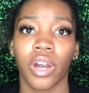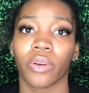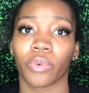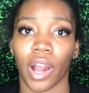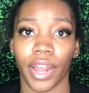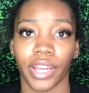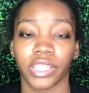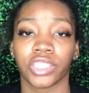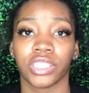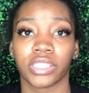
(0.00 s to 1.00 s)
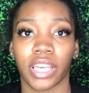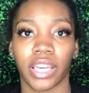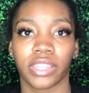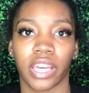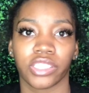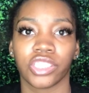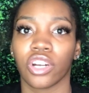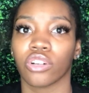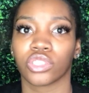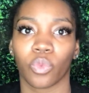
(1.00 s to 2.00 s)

right, she said that she goes to